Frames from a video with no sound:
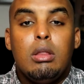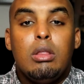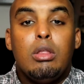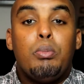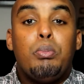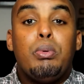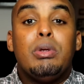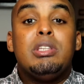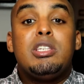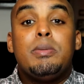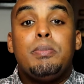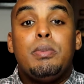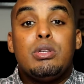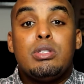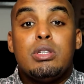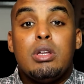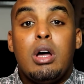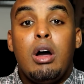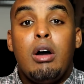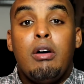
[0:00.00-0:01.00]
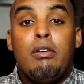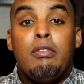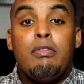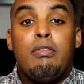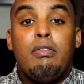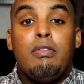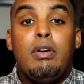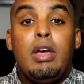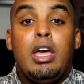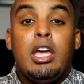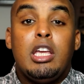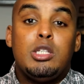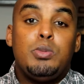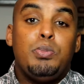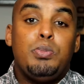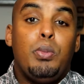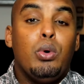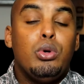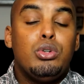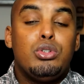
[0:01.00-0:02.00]
The principles of
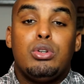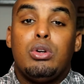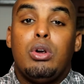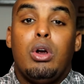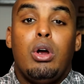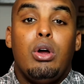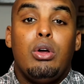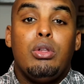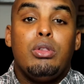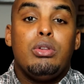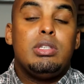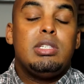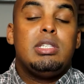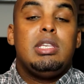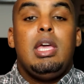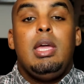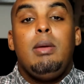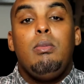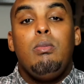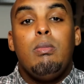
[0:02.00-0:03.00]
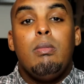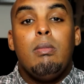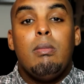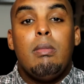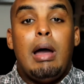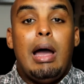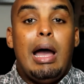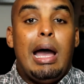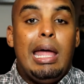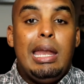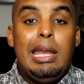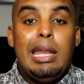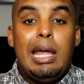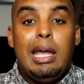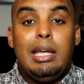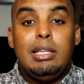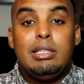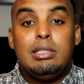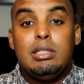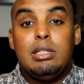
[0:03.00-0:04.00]
exposure are the same at
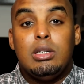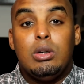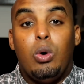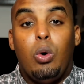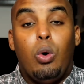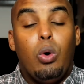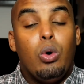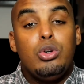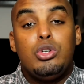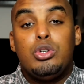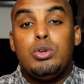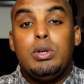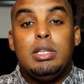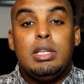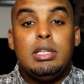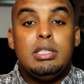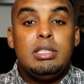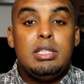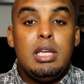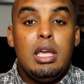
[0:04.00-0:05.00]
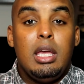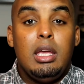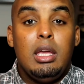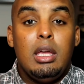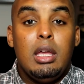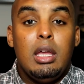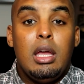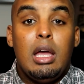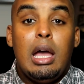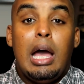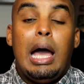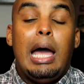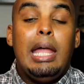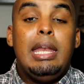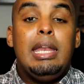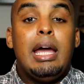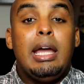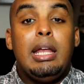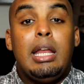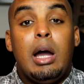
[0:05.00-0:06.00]
night or during the day. At
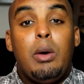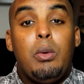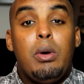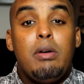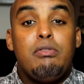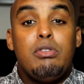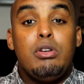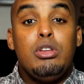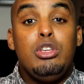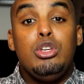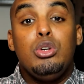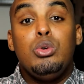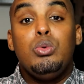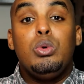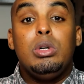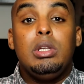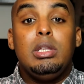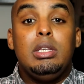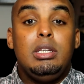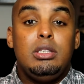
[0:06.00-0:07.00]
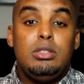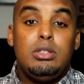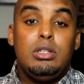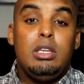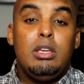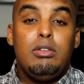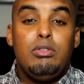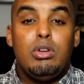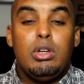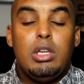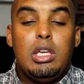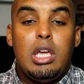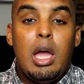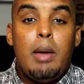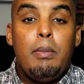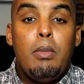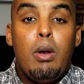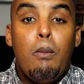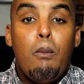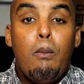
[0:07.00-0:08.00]
night, however, you will need to give your
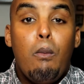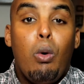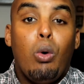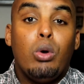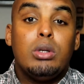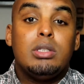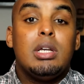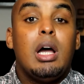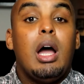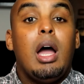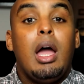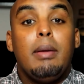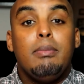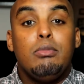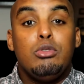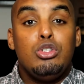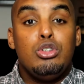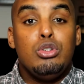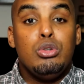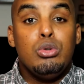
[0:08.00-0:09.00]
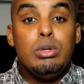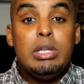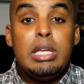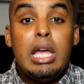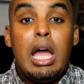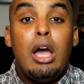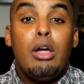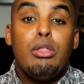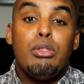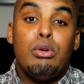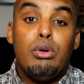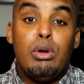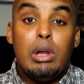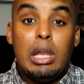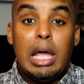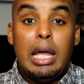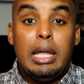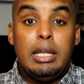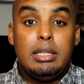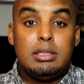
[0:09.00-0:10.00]
camera more time to gather
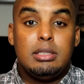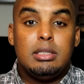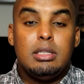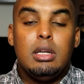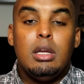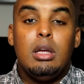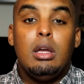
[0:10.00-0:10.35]
light.